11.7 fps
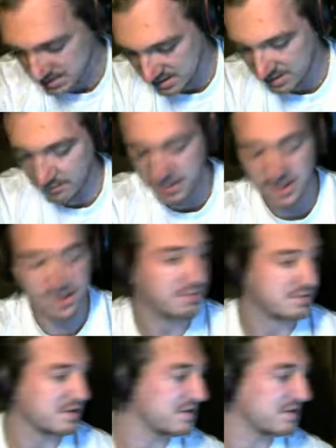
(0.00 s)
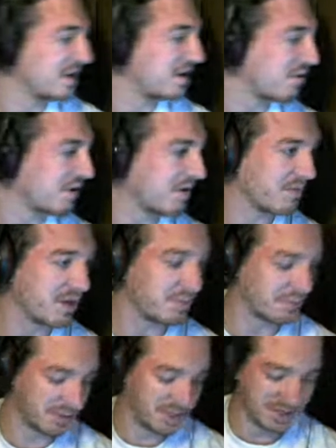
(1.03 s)
Never mind. I was going to say I don't have paper,
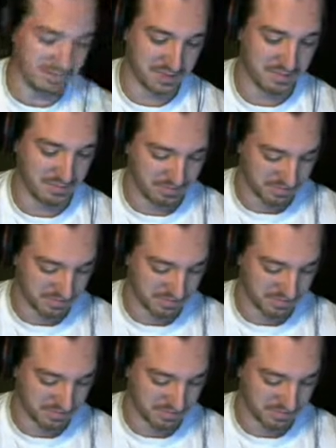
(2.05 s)
but I have paper.